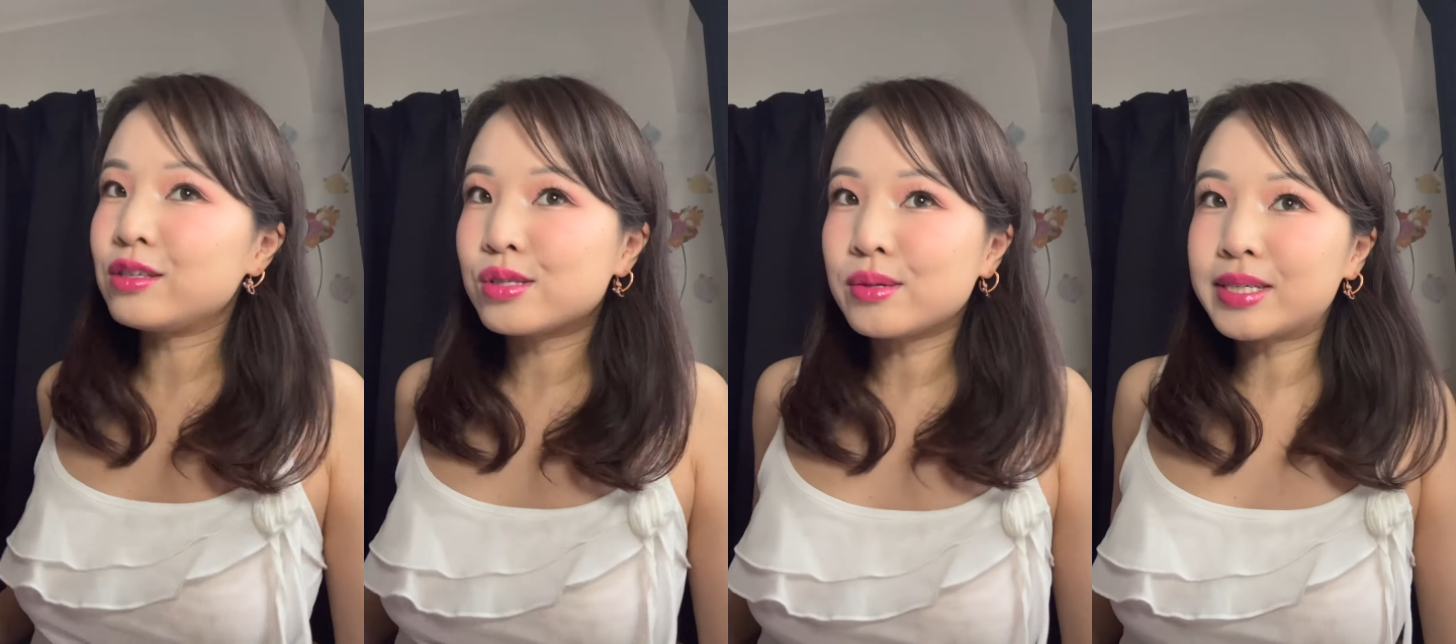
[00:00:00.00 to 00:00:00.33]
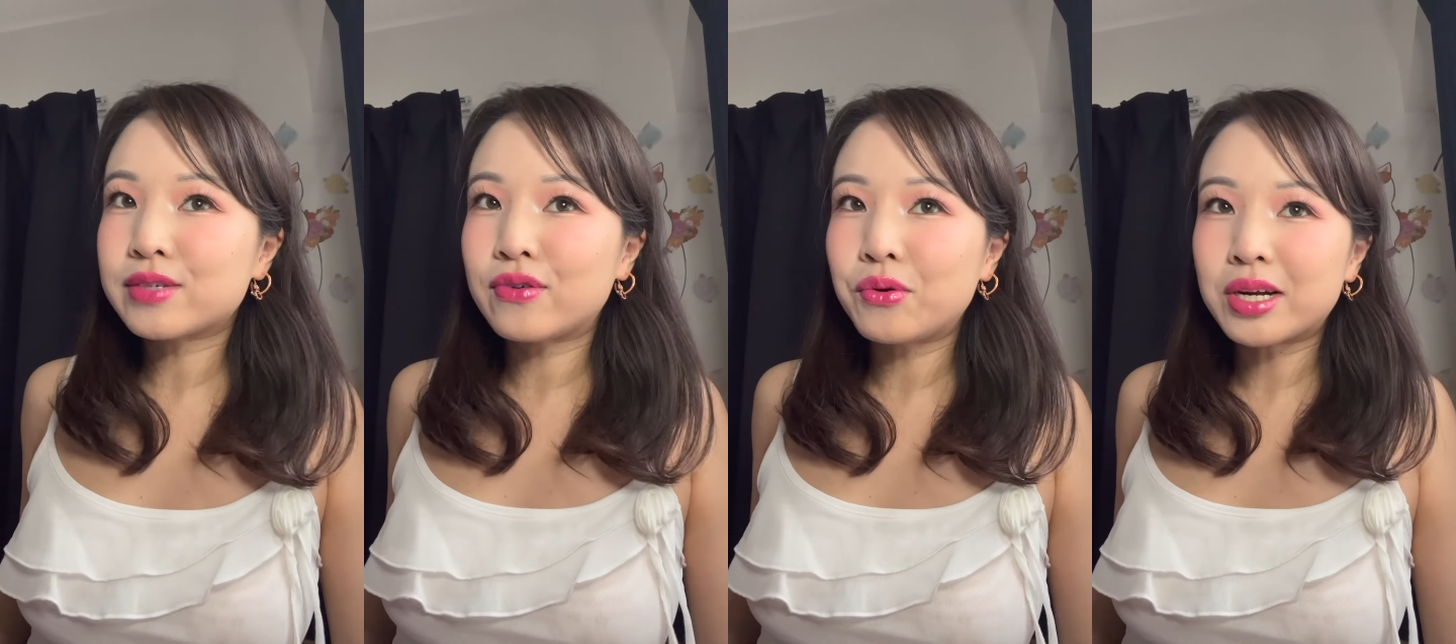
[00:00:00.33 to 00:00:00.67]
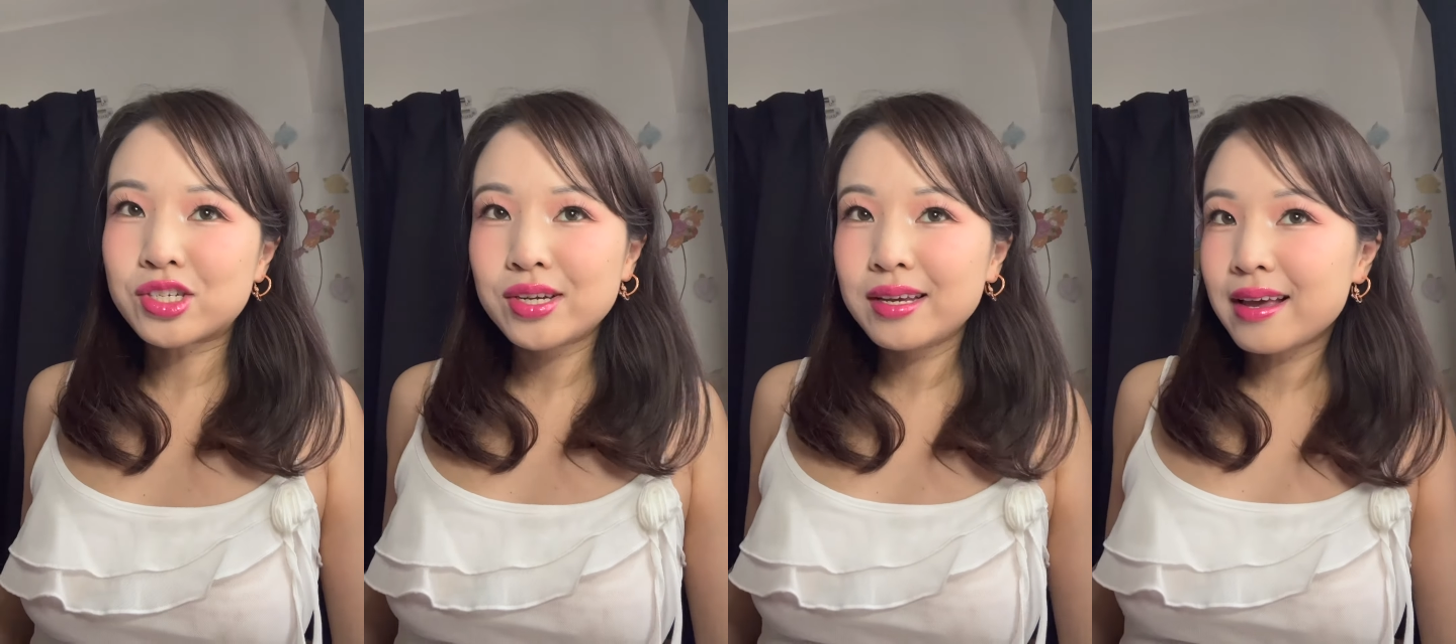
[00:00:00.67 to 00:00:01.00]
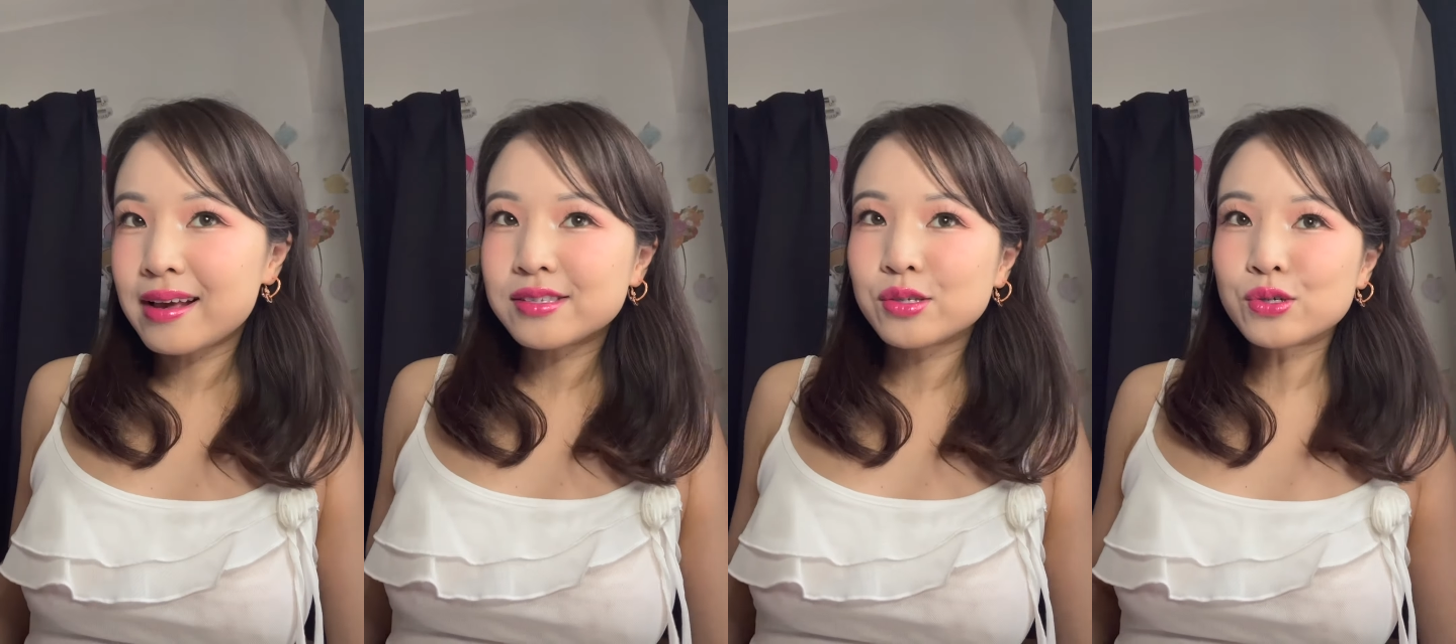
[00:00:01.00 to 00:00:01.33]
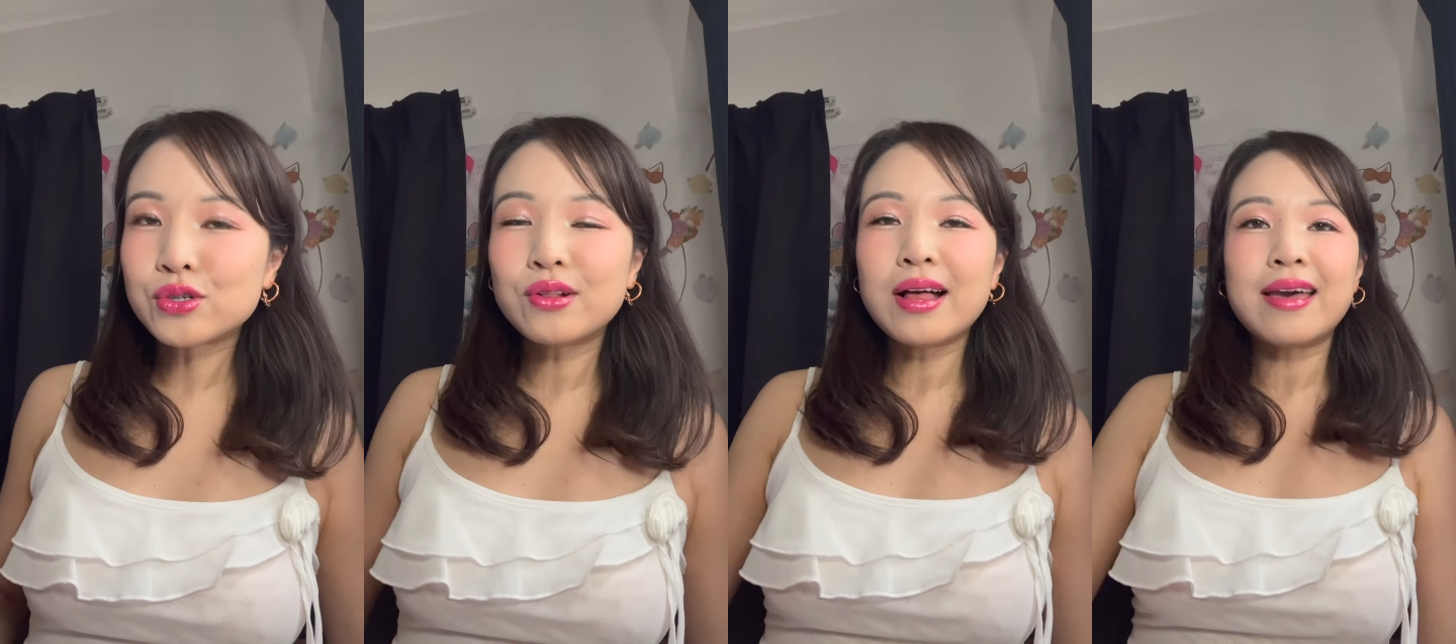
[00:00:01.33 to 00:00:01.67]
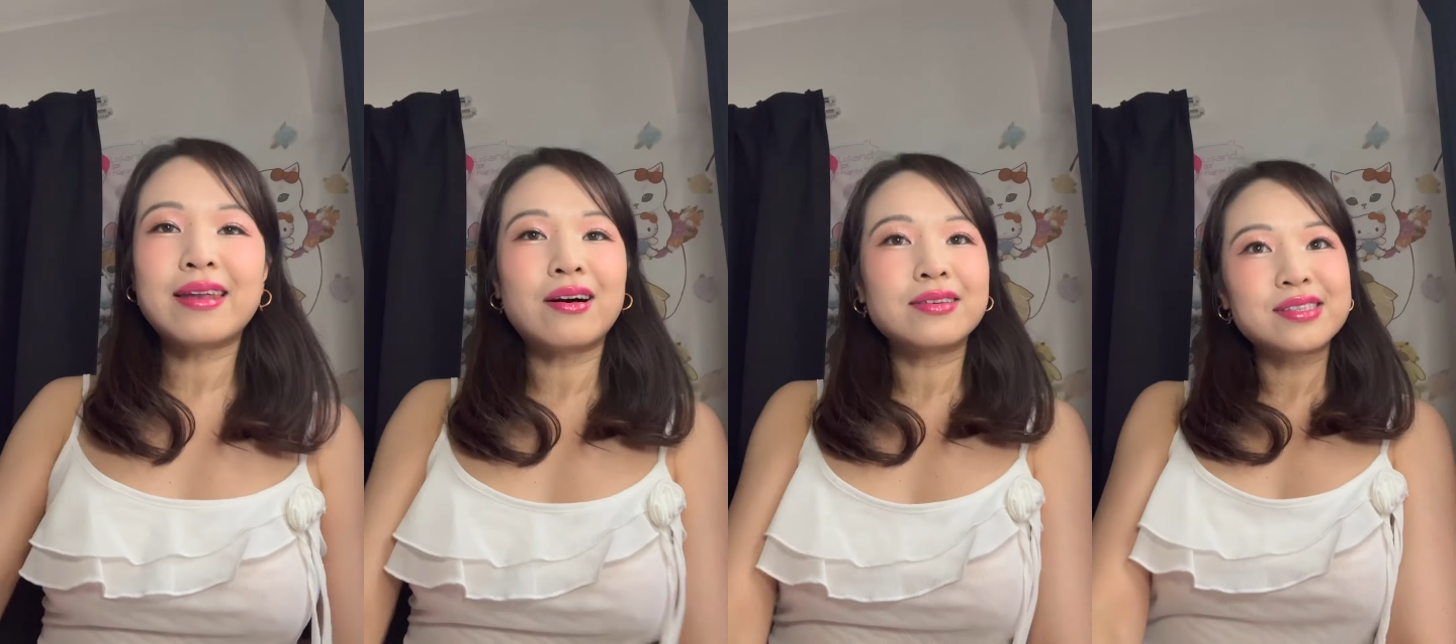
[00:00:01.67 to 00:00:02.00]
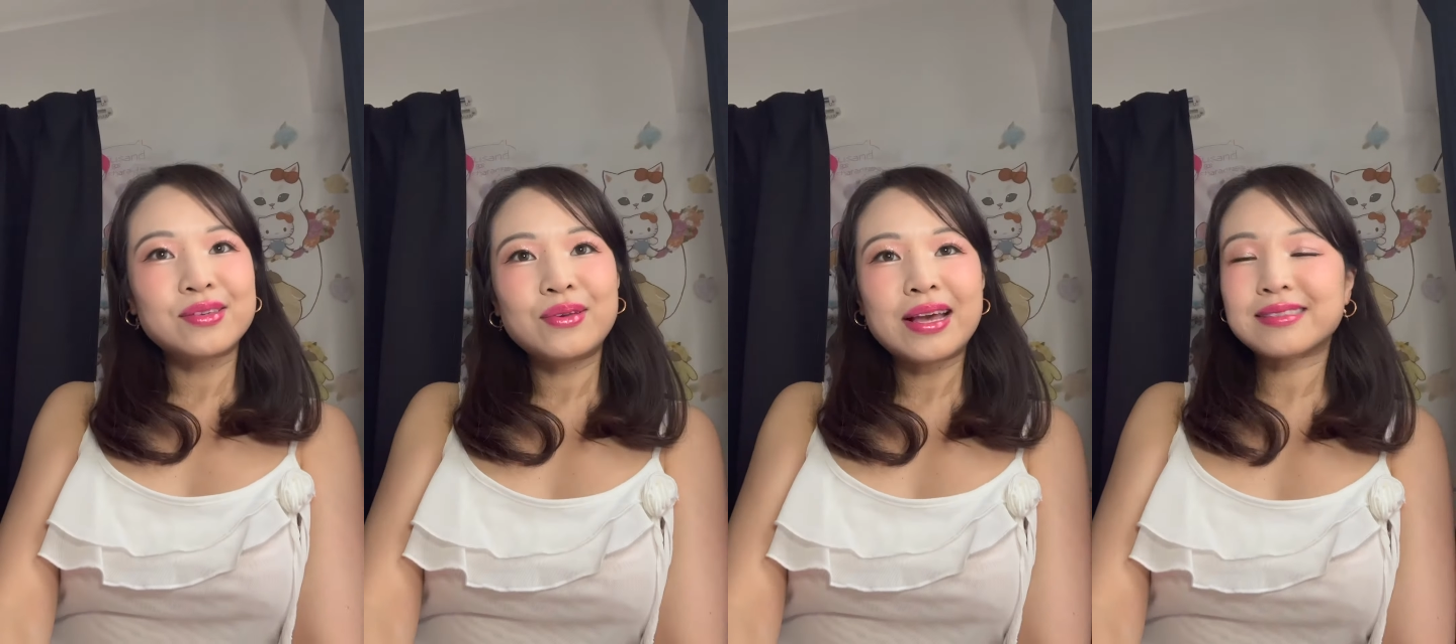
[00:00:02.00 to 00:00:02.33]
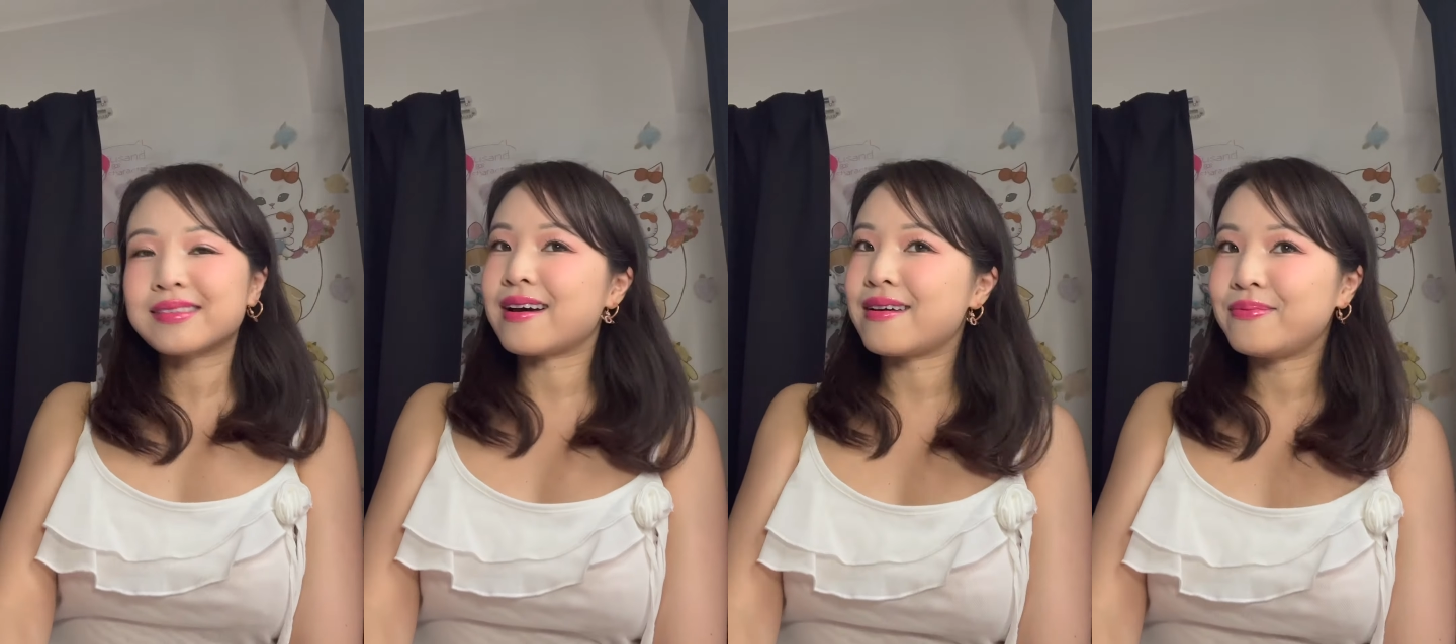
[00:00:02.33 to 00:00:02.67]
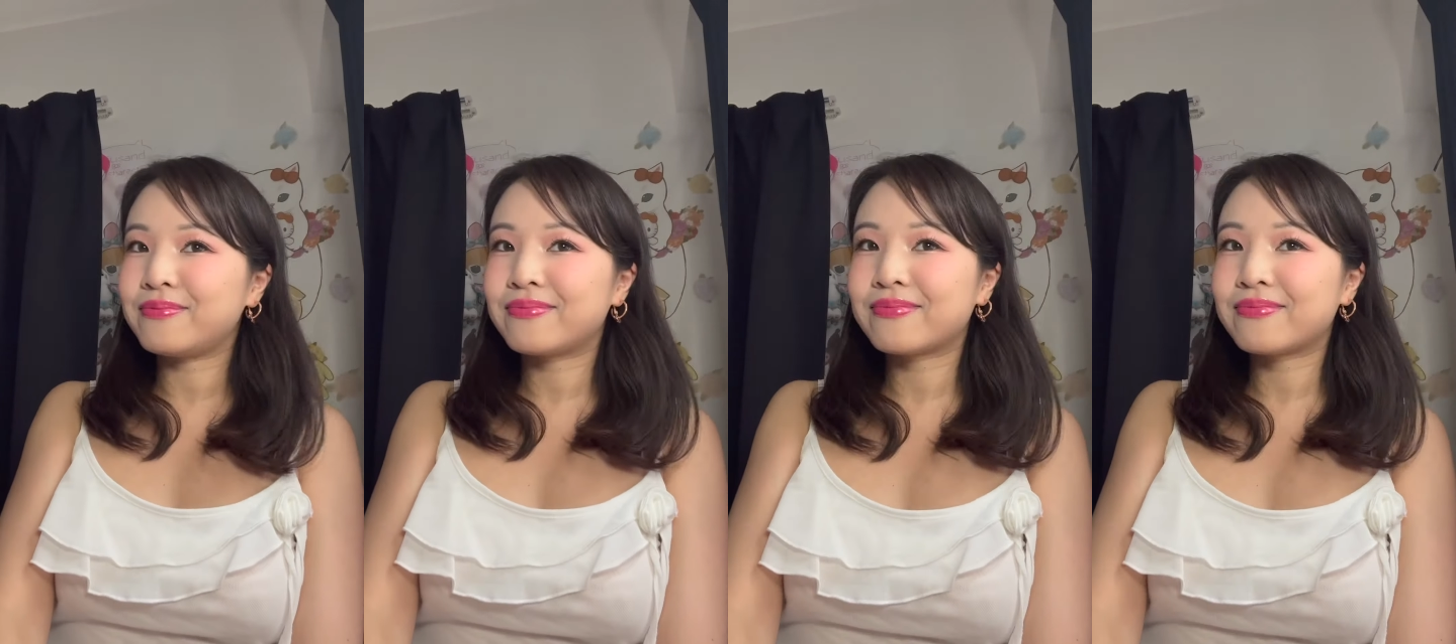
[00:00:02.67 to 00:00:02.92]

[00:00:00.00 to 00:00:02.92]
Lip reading: you so much for watching, as usual, and I'll see you next time.